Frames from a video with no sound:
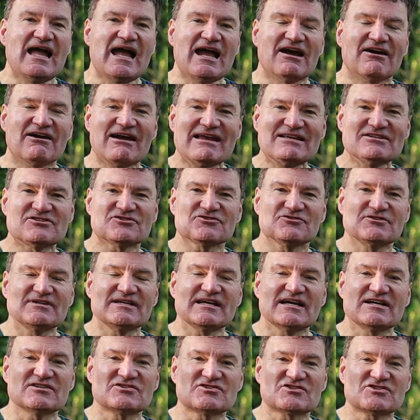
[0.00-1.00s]
are
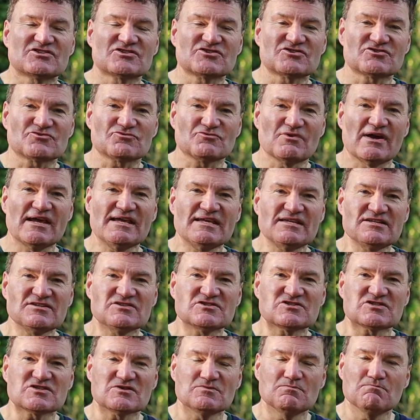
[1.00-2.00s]
entering a
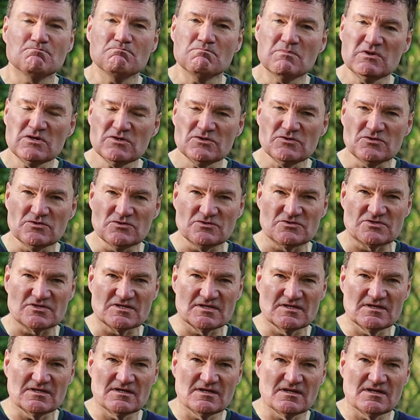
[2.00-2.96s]
strange mood.